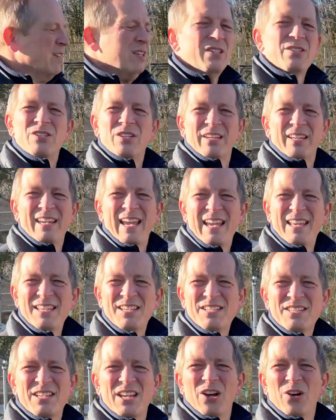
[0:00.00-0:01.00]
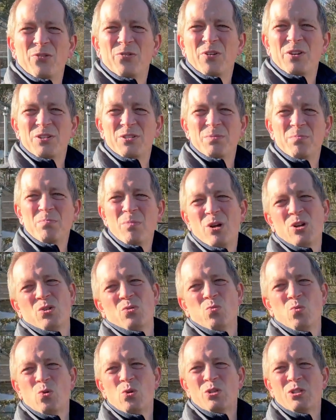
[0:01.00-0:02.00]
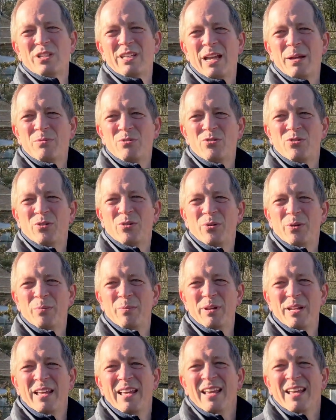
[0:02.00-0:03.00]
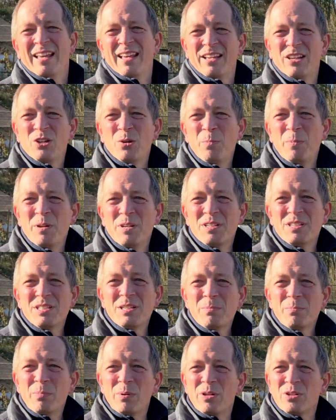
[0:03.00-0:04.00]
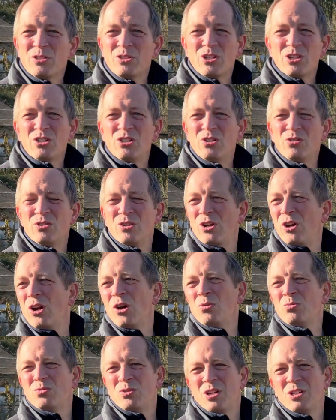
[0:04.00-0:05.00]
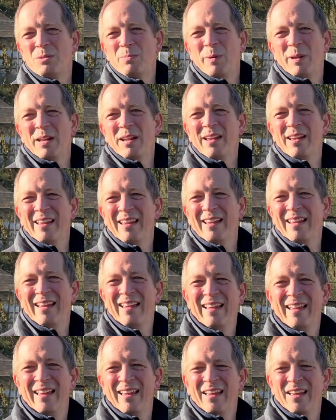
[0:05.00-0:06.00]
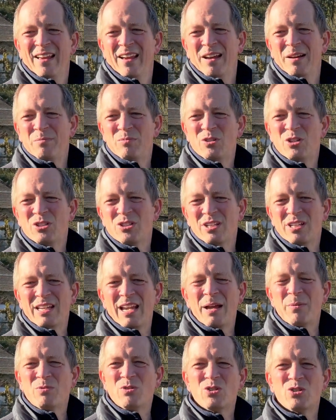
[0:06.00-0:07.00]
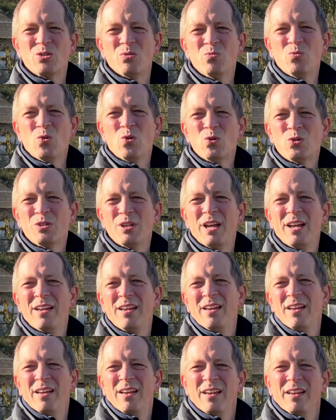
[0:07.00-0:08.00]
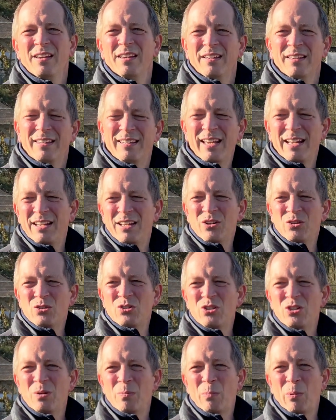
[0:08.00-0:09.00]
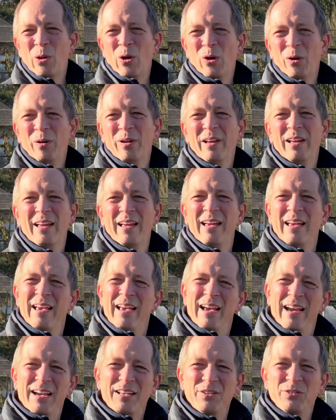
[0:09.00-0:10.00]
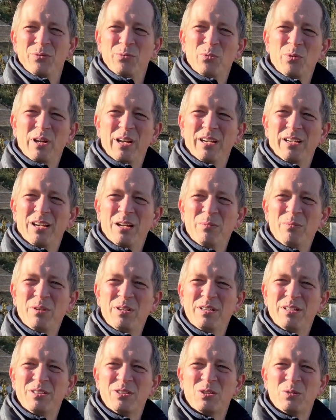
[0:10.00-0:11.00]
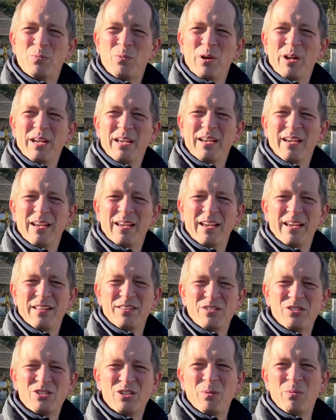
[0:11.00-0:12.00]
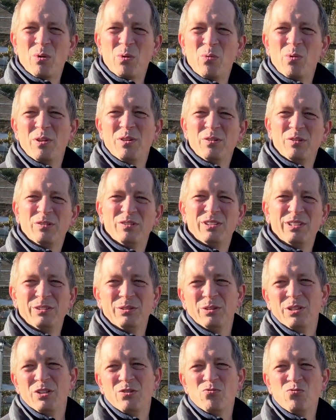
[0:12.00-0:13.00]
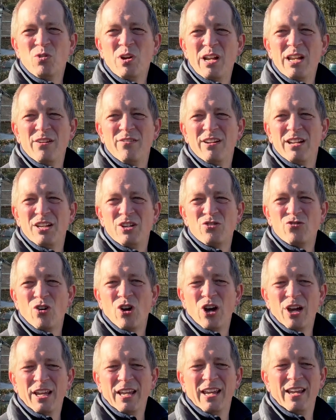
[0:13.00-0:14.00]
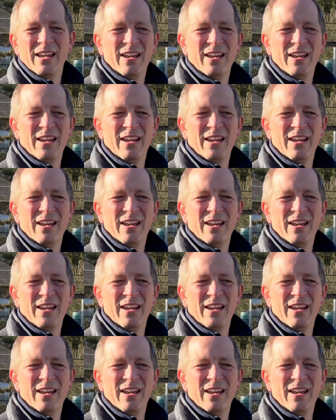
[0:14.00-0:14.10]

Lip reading: So get yourself as much water capture equipment. It could be as simple as just using an old dustbin, just to capture some water, get it onto your plot, and you come the spring and the summer when it's really, really dry,